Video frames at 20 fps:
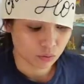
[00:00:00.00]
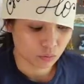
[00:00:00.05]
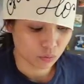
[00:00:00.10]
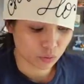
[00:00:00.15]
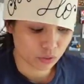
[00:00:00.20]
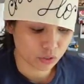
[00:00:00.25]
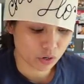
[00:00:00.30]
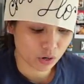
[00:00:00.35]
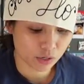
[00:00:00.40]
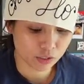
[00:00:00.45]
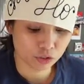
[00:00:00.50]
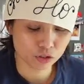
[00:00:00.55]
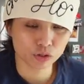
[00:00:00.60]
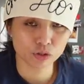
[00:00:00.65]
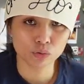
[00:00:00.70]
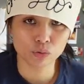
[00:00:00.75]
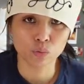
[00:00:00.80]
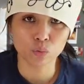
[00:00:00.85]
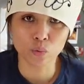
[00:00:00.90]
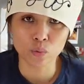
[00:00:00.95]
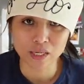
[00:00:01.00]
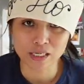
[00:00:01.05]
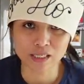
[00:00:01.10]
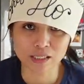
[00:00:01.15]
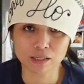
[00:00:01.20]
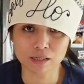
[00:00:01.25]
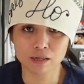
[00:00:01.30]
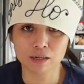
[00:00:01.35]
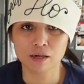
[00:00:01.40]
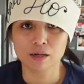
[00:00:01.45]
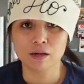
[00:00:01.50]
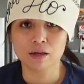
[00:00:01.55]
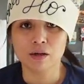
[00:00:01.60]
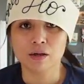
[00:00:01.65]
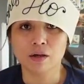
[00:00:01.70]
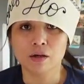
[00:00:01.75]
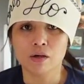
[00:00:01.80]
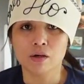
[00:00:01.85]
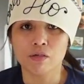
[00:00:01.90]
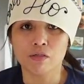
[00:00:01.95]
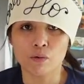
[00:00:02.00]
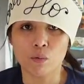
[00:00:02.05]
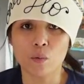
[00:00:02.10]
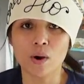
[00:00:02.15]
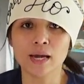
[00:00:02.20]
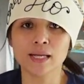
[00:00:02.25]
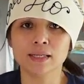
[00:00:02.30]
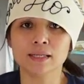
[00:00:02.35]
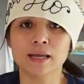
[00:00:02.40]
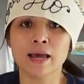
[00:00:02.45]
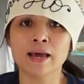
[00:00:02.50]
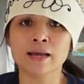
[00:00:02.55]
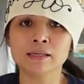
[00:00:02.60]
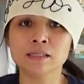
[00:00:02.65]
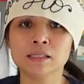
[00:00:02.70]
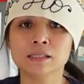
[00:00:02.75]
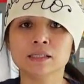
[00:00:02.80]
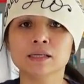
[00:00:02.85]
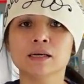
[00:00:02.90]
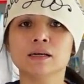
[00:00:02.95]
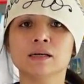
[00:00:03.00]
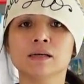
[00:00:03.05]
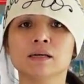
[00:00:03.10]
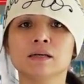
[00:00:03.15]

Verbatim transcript: We're going to whisk the white eggs